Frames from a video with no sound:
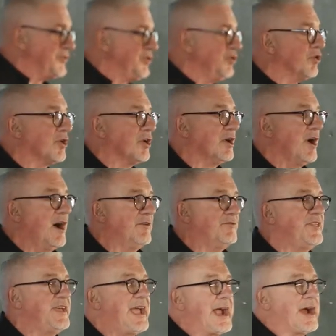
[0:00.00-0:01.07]
tour
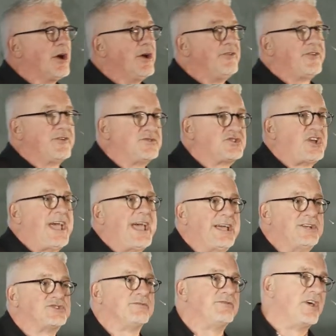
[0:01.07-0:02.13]
of the eras of
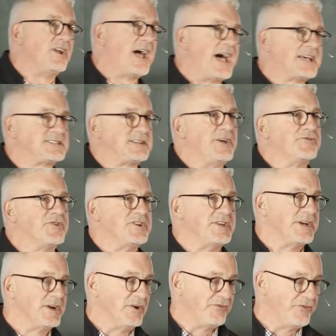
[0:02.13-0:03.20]
change of the last hundred
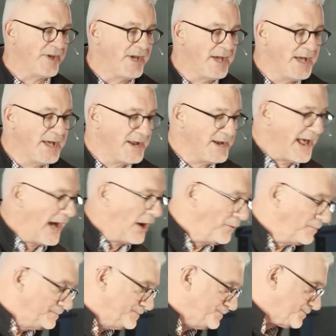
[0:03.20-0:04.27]
years.
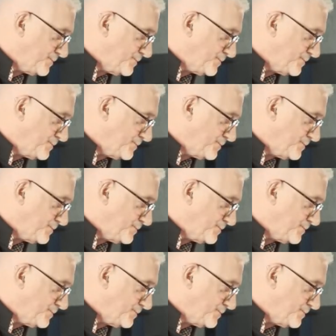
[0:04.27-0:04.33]
Now,